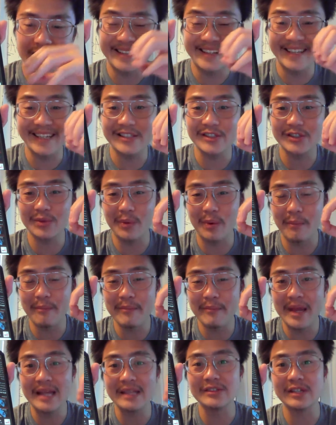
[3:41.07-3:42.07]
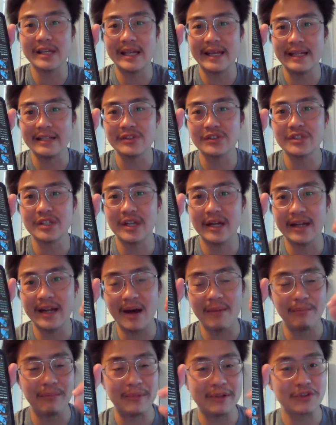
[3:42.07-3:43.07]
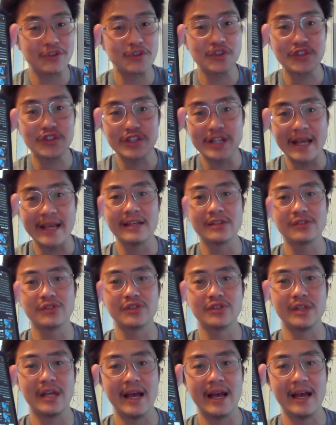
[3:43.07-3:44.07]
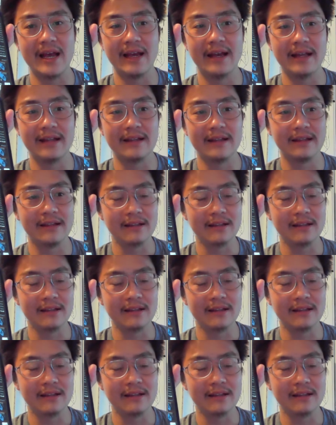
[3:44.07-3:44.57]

get some amazing insight on mistakes and